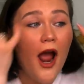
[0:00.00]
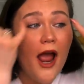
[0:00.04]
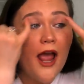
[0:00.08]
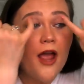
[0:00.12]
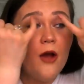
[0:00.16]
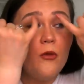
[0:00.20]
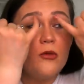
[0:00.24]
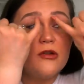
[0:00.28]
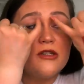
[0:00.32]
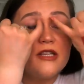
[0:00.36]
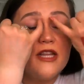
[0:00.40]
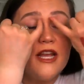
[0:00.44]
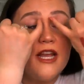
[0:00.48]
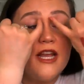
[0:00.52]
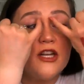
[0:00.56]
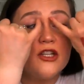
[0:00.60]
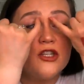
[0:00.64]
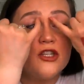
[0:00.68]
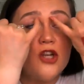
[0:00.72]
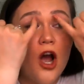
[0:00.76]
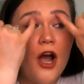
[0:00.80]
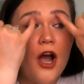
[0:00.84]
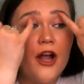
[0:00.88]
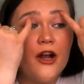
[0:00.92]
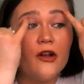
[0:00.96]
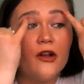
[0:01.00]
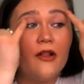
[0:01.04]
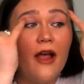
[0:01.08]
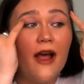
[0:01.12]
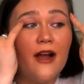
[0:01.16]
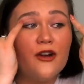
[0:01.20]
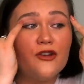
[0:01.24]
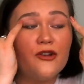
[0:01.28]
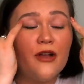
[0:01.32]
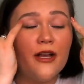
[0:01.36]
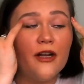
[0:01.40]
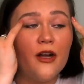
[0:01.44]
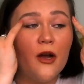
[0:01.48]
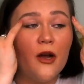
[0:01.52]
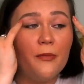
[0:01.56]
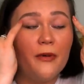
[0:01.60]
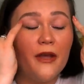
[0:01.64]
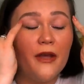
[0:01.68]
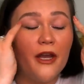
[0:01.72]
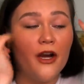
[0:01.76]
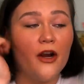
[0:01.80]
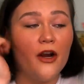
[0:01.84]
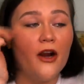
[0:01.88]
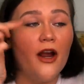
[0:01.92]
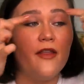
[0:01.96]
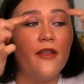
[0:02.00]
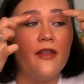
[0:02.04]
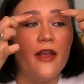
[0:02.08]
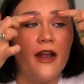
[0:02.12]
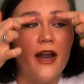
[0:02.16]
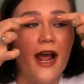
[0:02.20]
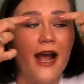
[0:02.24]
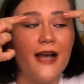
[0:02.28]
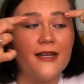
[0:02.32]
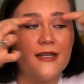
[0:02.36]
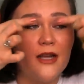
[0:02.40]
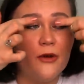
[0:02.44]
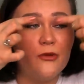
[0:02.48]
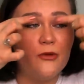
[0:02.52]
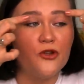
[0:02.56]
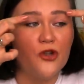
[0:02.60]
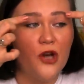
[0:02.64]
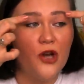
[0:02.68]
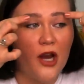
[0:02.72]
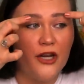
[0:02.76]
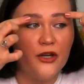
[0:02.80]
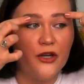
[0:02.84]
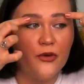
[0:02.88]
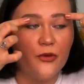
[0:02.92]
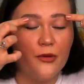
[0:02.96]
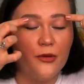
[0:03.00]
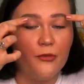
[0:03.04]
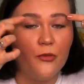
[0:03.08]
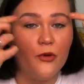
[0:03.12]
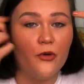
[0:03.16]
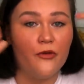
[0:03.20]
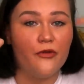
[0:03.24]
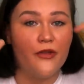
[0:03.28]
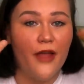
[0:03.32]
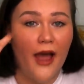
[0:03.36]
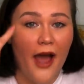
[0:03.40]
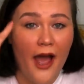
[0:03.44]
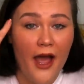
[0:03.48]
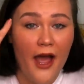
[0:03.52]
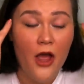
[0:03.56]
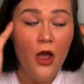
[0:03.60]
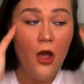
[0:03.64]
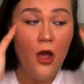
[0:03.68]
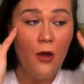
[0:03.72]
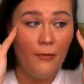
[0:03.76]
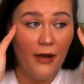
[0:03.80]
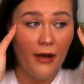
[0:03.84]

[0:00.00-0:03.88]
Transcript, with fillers: It was the entire lash line up here, and then as I was trying to remove that,